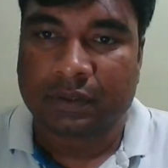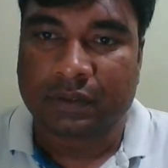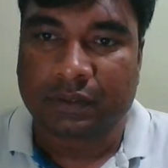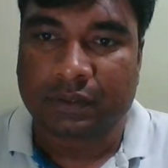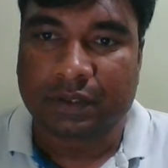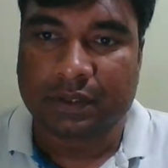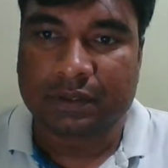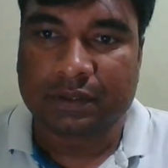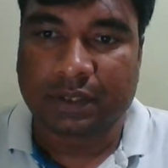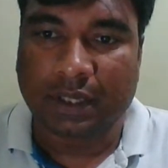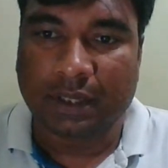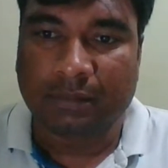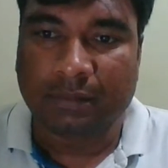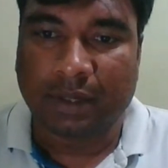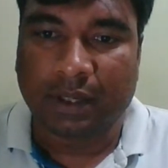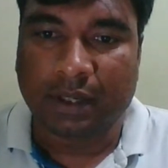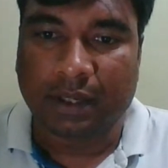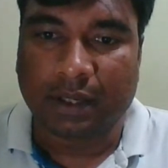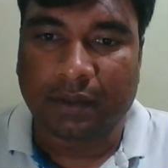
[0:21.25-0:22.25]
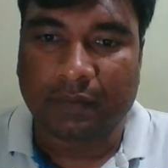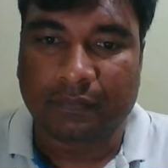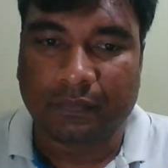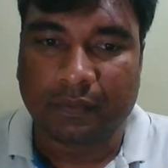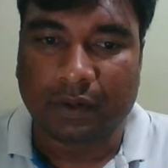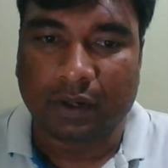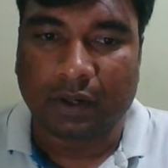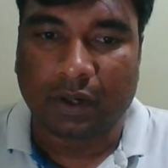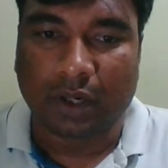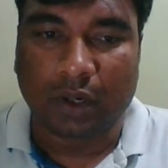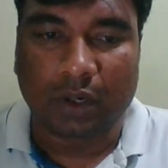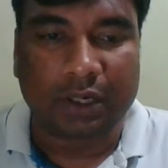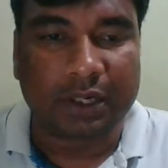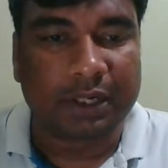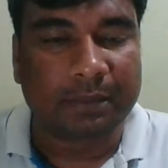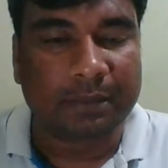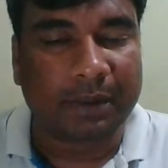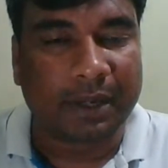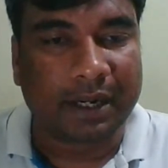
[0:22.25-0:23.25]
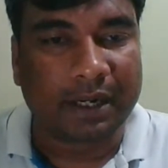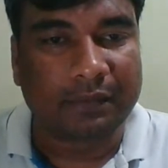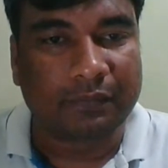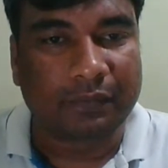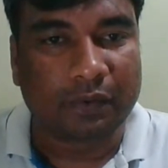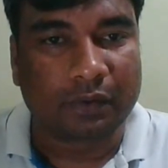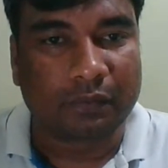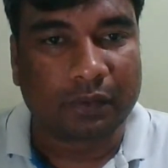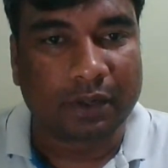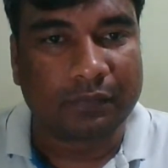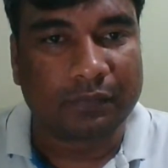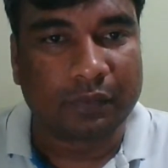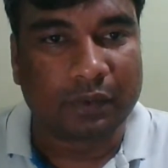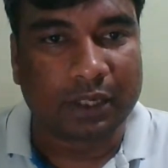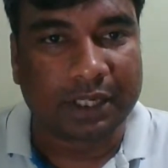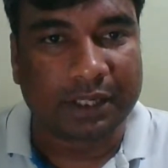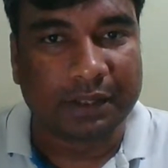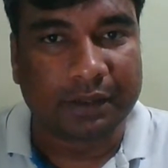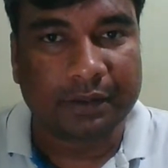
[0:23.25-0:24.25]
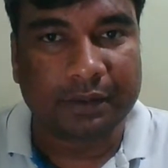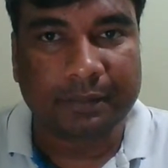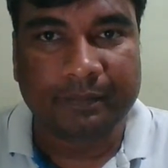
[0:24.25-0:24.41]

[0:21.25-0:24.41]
So this time I have already planned for one full year.